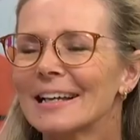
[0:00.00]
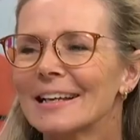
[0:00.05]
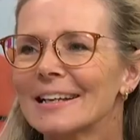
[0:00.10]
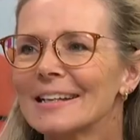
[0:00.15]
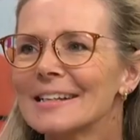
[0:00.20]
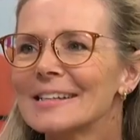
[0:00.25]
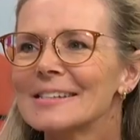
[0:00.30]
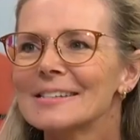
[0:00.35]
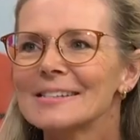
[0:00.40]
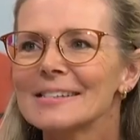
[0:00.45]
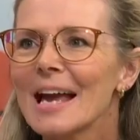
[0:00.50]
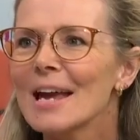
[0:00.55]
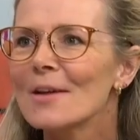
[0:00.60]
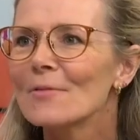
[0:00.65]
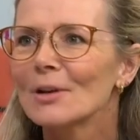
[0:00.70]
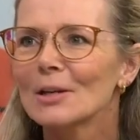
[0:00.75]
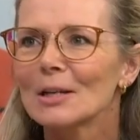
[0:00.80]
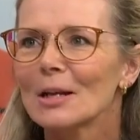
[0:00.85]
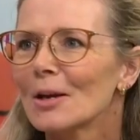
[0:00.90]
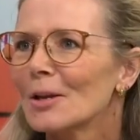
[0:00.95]
And there's Save different
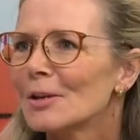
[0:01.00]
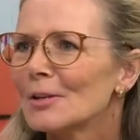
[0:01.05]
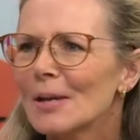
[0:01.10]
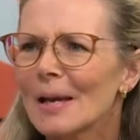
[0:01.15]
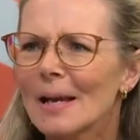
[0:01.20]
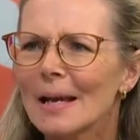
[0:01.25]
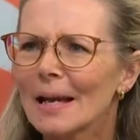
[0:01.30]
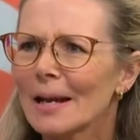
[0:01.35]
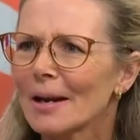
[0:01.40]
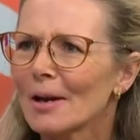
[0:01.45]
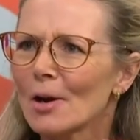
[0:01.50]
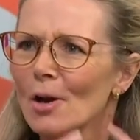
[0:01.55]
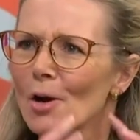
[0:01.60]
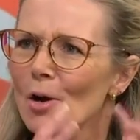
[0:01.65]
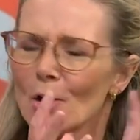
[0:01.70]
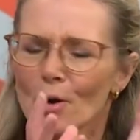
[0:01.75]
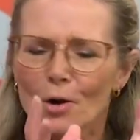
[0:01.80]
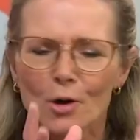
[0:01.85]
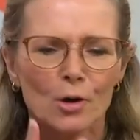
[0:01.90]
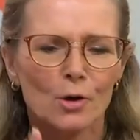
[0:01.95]
it. things that yeah. you can
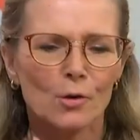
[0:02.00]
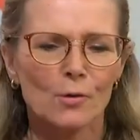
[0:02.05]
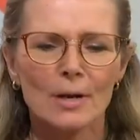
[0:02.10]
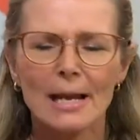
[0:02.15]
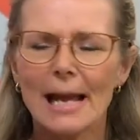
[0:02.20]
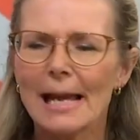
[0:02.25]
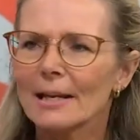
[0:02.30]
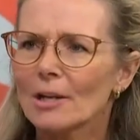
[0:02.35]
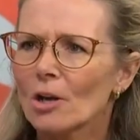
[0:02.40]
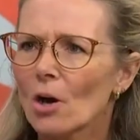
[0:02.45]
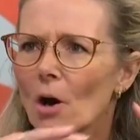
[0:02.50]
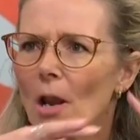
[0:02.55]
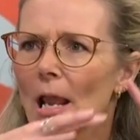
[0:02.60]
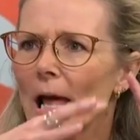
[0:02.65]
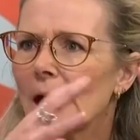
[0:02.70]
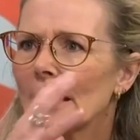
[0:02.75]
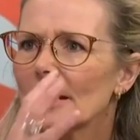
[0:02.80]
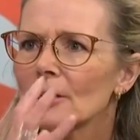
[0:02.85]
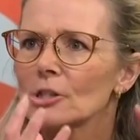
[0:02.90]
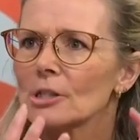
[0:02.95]
do with Create them.
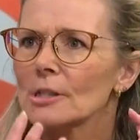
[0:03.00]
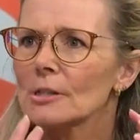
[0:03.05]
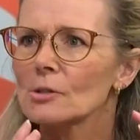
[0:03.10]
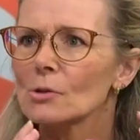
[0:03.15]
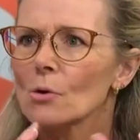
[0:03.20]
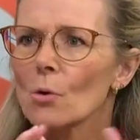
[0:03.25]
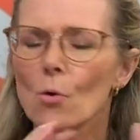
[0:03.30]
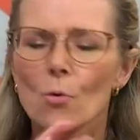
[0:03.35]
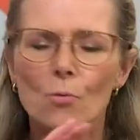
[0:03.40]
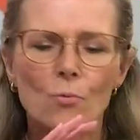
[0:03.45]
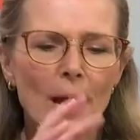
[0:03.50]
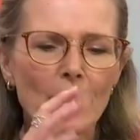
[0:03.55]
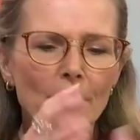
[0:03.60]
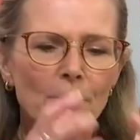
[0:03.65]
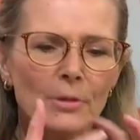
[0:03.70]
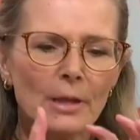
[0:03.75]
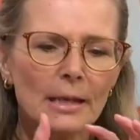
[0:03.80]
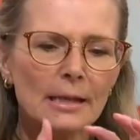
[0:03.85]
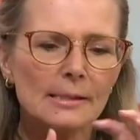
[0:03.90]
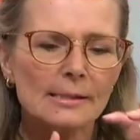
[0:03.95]
collages or
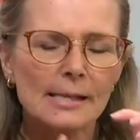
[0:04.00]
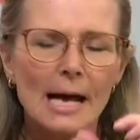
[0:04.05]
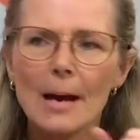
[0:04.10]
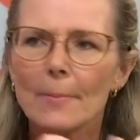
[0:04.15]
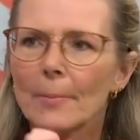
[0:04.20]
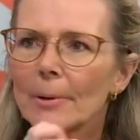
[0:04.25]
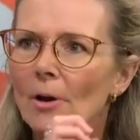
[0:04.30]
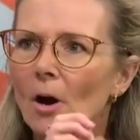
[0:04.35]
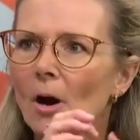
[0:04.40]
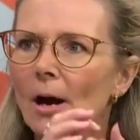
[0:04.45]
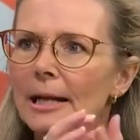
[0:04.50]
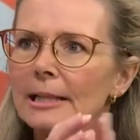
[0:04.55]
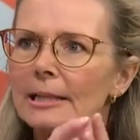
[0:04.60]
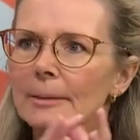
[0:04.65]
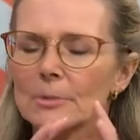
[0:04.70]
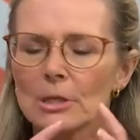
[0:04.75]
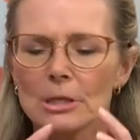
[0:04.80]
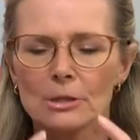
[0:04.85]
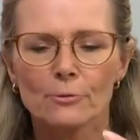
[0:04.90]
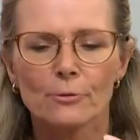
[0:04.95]
wrap things up and hide
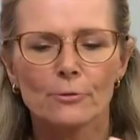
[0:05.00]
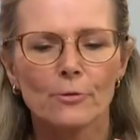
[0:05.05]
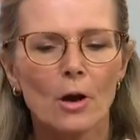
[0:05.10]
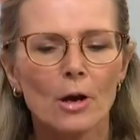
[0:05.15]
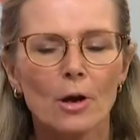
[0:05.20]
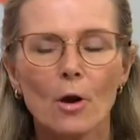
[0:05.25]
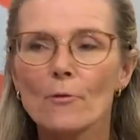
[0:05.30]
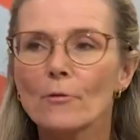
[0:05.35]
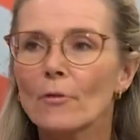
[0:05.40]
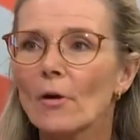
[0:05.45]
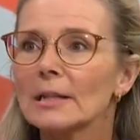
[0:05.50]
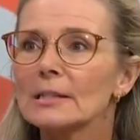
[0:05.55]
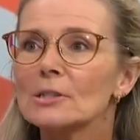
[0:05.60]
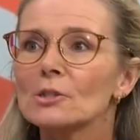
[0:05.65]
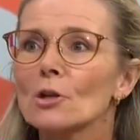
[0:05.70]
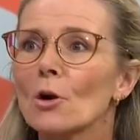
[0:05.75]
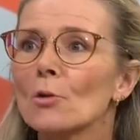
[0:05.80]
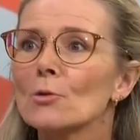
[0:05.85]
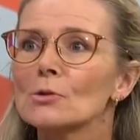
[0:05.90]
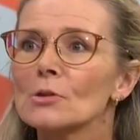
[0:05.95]
them. You find, go and find
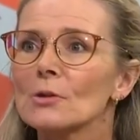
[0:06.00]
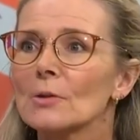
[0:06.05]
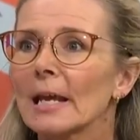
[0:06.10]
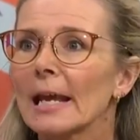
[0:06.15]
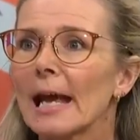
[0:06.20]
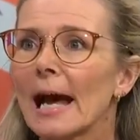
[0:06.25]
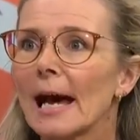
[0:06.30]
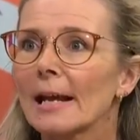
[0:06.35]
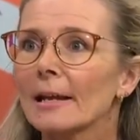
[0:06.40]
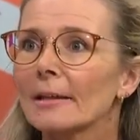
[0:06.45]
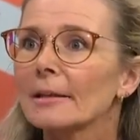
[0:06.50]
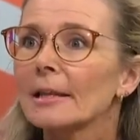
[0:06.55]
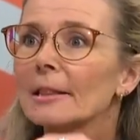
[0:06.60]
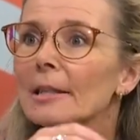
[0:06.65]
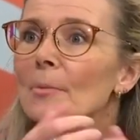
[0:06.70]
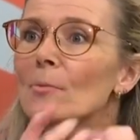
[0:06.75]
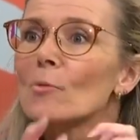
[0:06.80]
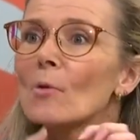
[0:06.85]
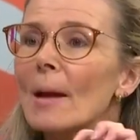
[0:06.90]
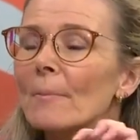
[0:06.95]
stones in the garden and
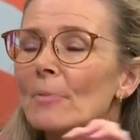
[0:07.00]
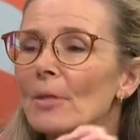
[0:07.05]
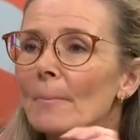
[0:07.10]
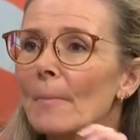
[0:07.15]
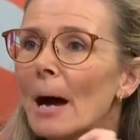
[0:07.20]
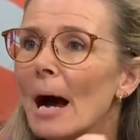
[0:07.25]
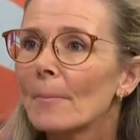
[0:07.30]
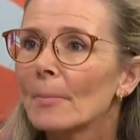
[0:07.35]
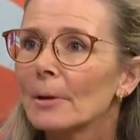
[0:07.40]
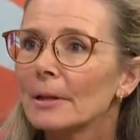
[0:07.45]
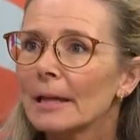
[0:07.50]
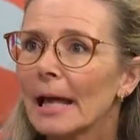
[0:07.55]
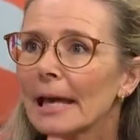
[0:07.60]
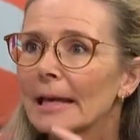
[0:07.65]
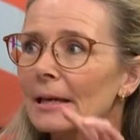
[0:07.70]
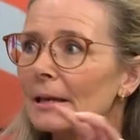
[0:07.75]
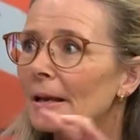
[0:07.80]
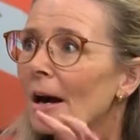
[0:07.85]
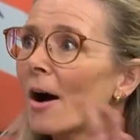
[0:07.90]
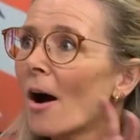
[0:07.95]
then wrap them up and they
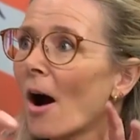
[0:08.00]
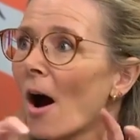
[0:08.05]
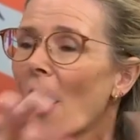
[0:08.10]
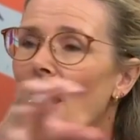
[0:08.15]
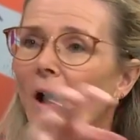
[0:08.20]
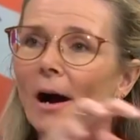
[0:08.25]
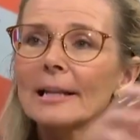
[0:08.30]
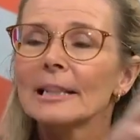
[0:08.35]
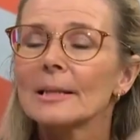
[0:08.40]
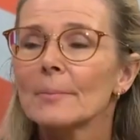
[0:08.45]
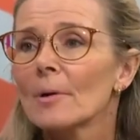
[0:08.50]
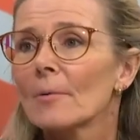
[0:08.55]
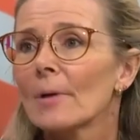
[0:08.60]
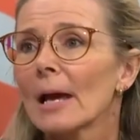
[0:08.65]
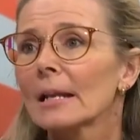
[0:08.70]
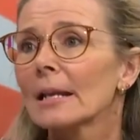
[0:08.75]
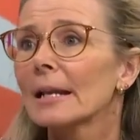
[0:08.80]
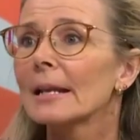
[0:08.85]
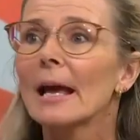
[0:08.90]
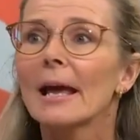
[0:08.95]
can hide them
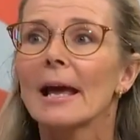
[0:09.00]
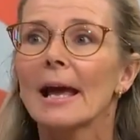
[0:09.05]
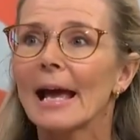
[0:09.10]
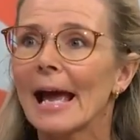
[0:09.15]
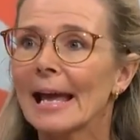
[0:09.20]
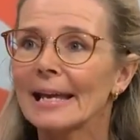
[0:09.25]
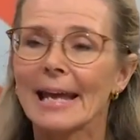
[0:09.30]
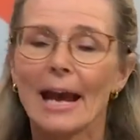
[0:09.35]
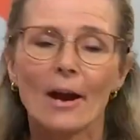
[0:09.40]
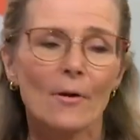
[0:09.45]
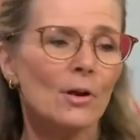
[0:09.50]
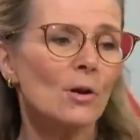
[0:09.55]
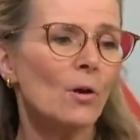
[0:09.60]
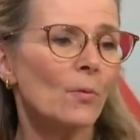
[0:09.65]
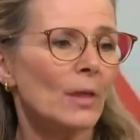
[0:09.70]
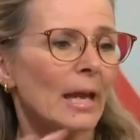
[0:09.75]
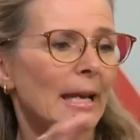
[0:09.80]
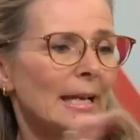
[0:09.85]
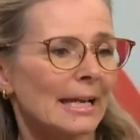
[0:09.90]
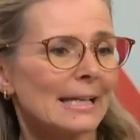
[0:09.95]
around and, and carry
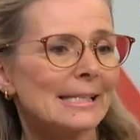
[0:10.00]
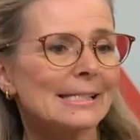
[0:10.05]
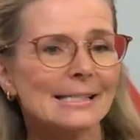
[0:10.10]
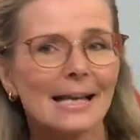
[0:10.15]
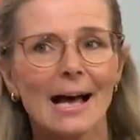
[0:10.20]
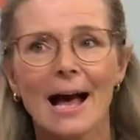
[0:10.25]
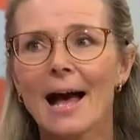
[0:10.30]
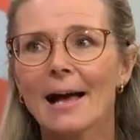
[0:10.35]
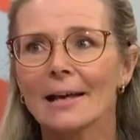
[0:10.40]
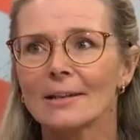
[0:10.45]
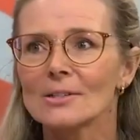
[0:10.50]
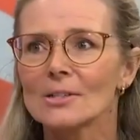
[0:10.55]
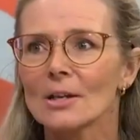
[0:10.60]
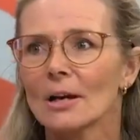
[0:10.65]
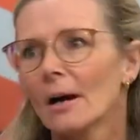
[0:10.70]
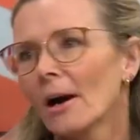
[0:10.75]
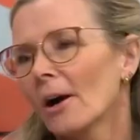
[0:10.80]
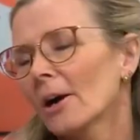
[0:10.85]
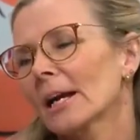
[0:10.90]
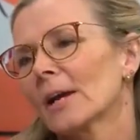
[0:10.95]
on that Easter hunt.
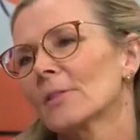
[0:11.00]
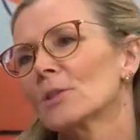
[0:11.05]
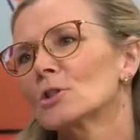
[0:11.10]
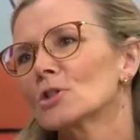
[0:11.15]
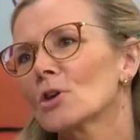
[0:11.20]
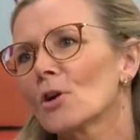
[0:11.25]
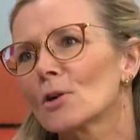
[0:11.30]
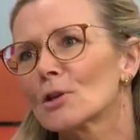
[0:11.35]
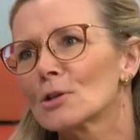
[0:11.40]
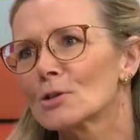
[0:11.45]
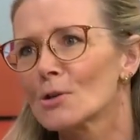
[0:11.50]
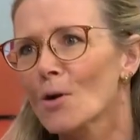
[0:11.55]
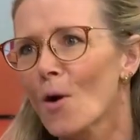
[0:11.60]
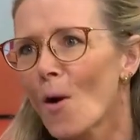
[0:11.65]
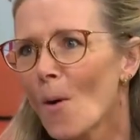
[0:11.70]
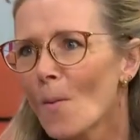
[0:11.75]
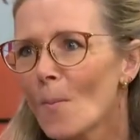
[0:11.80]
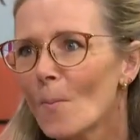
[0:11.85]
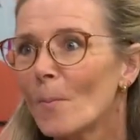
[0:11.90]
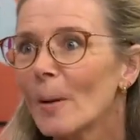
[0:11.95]
Okay, the chocolate's
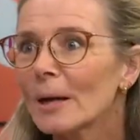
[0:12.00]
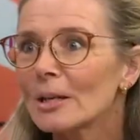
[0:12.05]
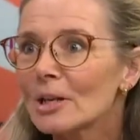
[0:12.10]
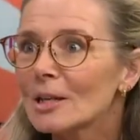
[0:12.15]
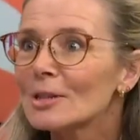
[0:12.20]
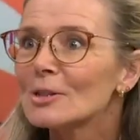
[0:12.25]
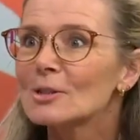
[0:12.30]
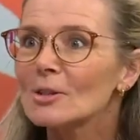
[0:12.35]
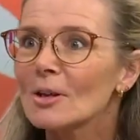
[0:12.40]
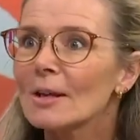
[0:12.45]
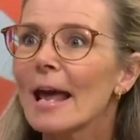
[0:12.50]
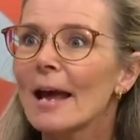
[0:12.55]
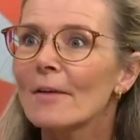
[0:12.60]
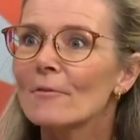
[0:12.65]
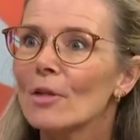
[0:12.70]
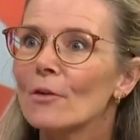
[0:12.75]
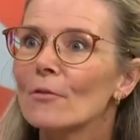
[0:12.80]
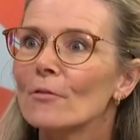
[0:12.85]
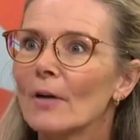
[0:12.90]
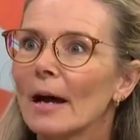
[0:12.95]
gone, but you can still
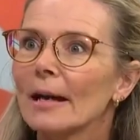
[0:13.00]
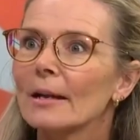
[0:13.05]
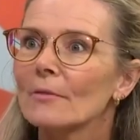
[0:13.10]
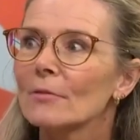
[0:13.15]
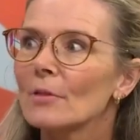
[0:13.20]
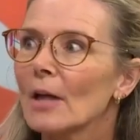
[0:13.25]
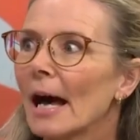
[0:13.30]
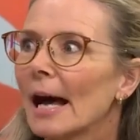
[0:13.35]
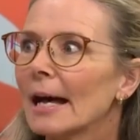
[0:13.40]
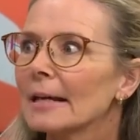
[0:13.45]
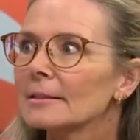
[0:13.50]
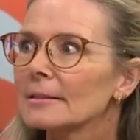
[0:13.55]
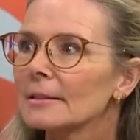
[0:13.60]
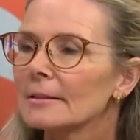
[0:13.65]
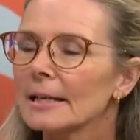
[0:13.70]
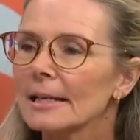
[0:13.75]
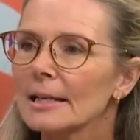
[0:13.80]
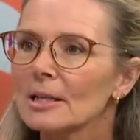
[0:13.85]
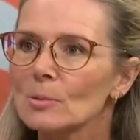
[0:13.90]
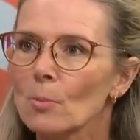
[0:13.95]
have the fun of the hunt
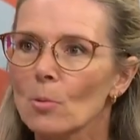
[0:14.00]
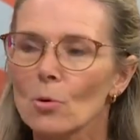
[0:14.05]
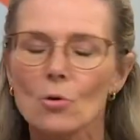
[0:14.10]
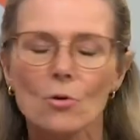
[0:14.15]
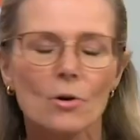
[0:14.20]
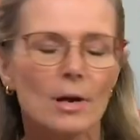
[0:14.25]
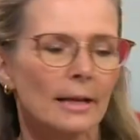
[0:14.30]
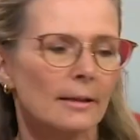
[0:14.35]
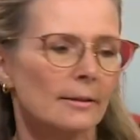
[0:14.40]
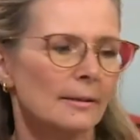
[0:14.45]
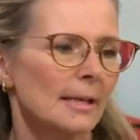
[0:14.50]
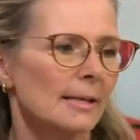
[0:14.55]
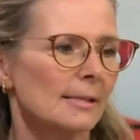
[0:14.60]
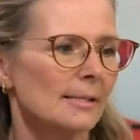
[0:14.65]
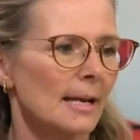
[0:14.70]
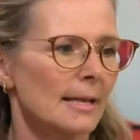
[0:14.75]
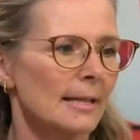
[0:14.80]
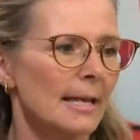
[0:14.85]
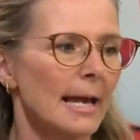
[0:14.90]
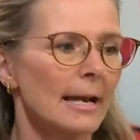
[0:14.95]
and the totally exploring and
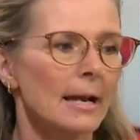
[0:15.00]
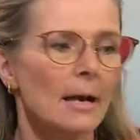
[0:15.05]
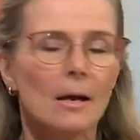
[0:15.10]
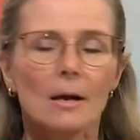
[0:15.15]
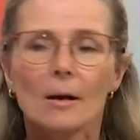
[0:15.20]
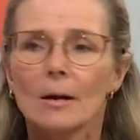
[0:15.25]
things like that.